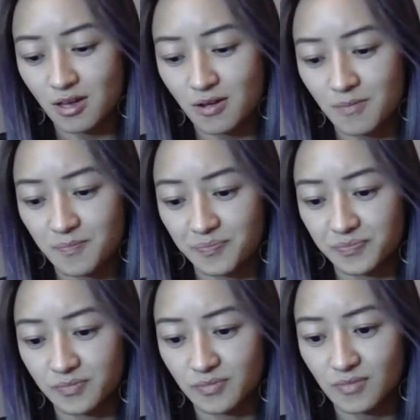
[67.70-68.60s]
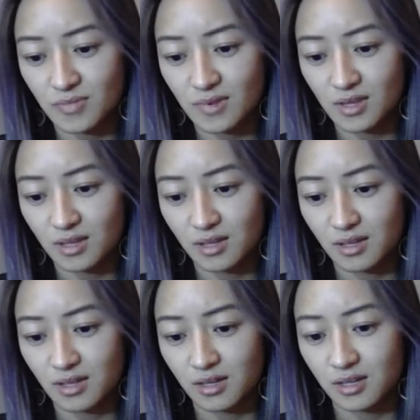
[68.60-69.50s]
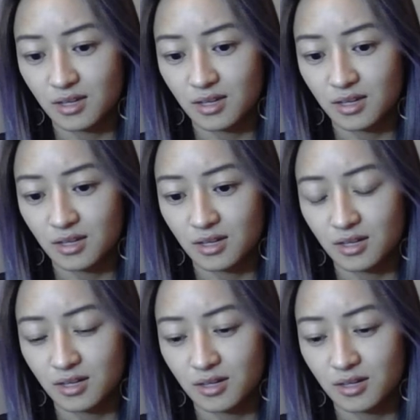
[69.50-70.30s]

[no speech]